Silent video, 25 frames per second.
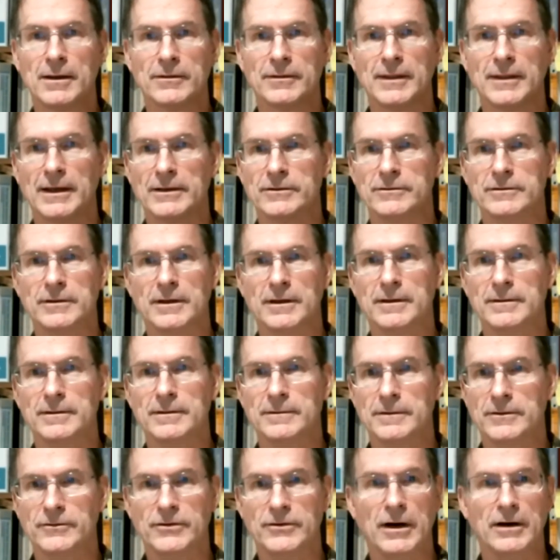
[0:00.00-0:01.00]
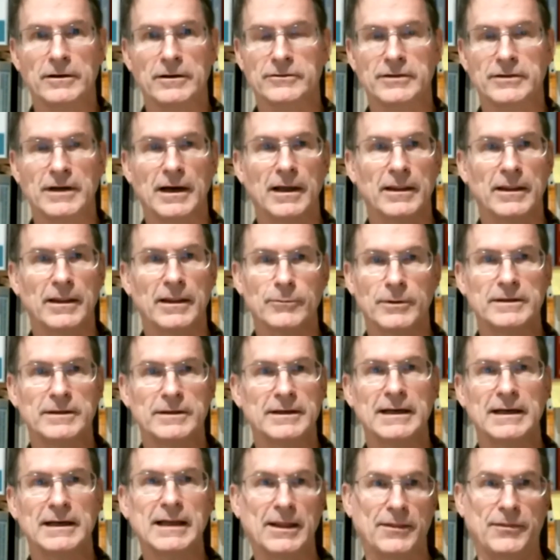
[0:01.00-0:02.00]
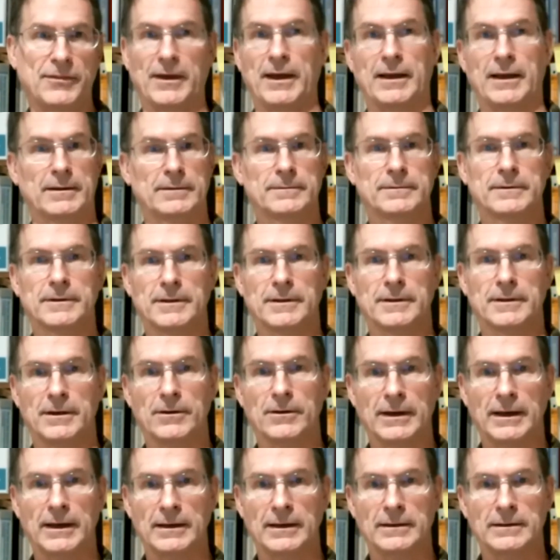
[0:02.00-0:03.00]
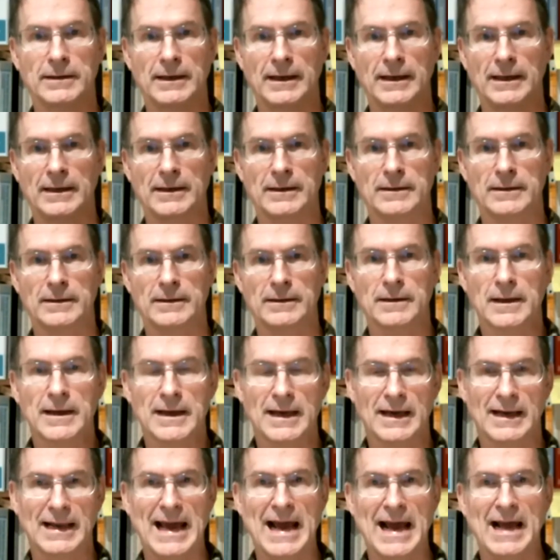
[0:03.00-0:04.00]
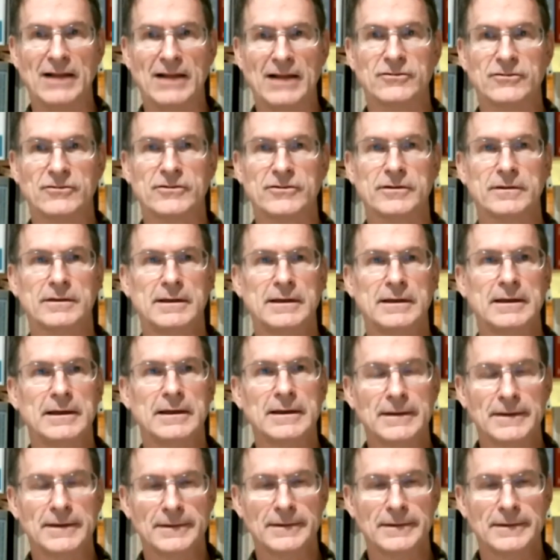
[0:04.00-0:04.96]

that it's hard to tell that we did anything you know, and and it it adds to the